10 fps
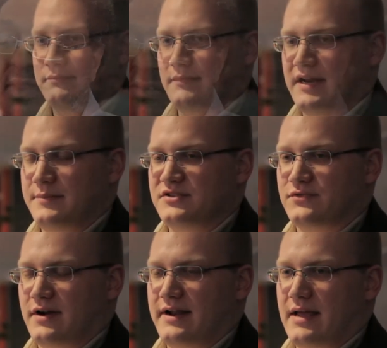My name is
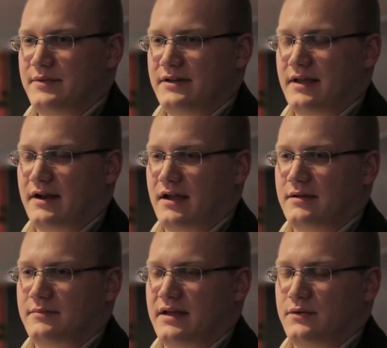Ryan Abbott, and I
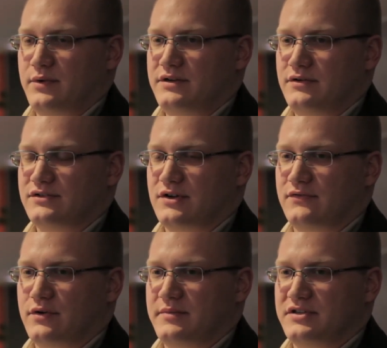am a Windows
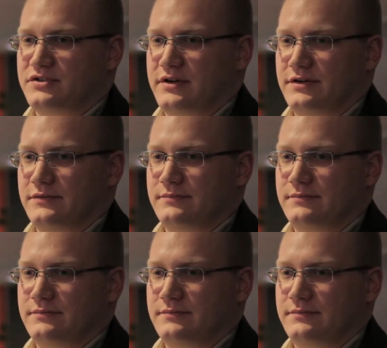Server Administrator.